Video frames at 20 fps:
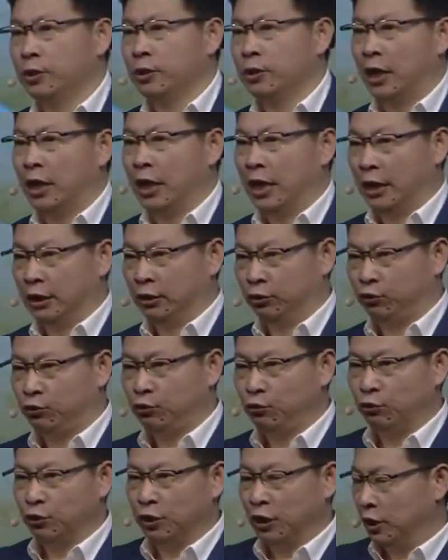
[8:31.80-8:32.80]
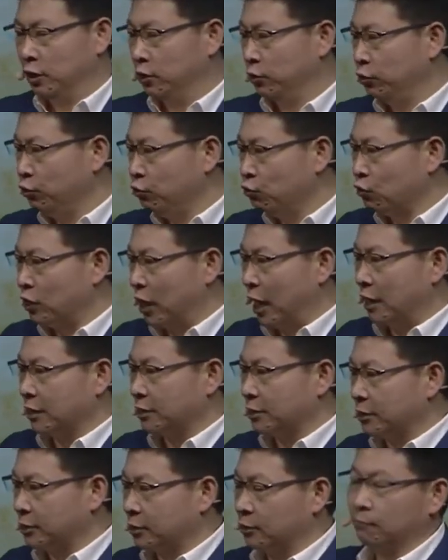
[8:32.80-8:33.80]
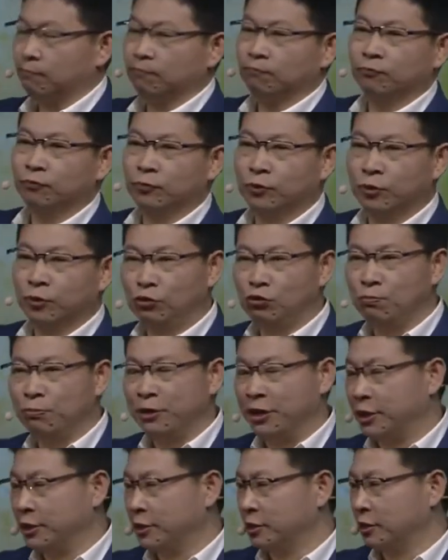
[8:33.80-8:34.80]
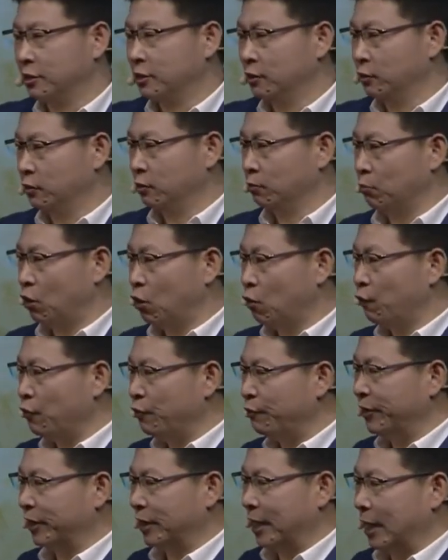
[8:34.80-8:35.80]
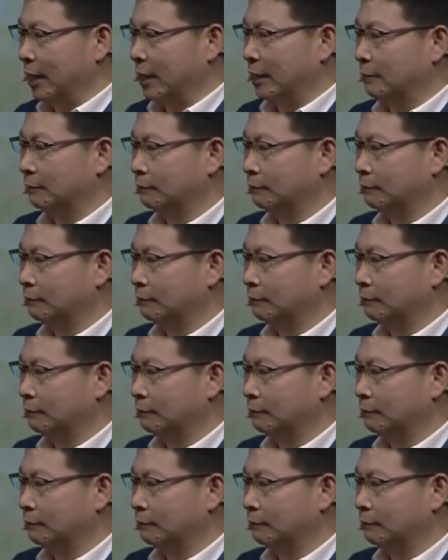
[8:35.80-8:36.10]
uh, to the new color system to make it uh, more vivid color.